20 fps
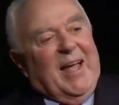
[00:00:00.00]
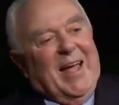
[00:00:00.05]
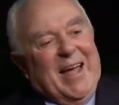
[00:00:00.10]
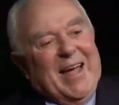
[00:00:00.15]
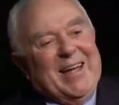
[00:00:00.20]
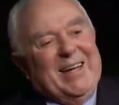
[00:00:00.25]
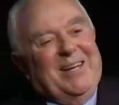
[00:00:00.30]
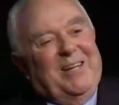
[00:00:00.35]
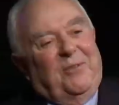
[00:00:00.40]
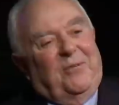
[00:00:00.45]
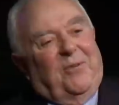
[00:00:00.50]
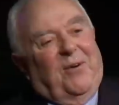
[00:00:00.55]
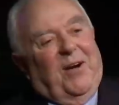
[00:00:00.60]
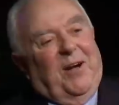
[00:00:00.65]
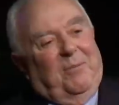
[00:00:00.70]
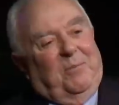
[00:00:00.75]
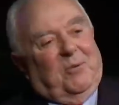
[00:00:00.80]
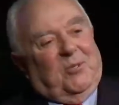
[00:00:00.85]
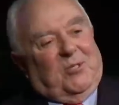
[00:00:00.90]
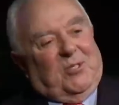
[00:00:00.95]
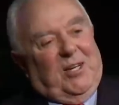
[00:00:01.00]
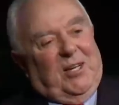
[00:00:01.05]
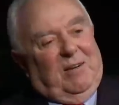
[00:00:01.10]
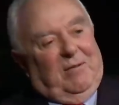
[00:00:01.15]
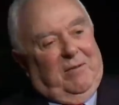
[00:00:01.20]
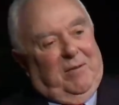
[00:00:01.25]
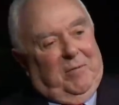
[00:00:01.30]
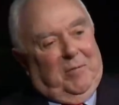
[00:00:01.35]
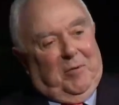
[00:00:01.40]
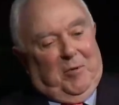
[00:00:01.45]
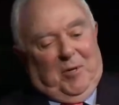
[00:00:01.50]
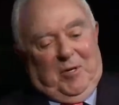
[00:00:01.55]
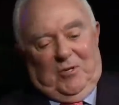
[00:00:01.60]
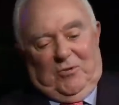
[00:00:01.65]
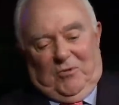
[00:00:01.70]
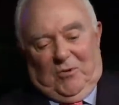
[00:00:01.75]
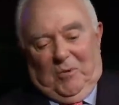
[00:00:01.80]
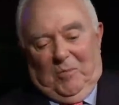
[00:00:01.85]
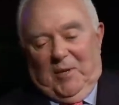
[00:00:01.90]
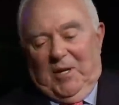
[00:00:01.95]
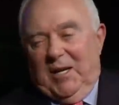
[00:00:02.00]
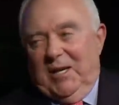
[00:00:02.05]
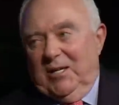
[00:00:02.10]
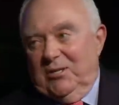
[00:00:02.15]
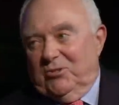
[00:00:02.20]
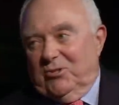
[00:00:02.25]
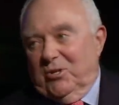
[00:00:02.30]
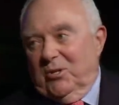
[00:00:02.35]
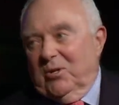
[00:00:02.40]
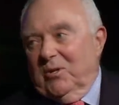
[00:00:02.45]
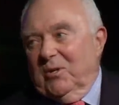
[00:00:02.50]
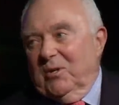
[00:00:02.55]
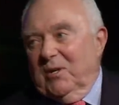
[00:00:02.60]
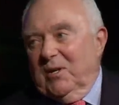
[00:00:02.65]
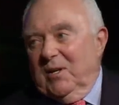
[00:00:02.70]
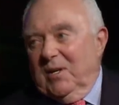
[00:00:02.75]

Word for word: 85% of immigrants from Asia,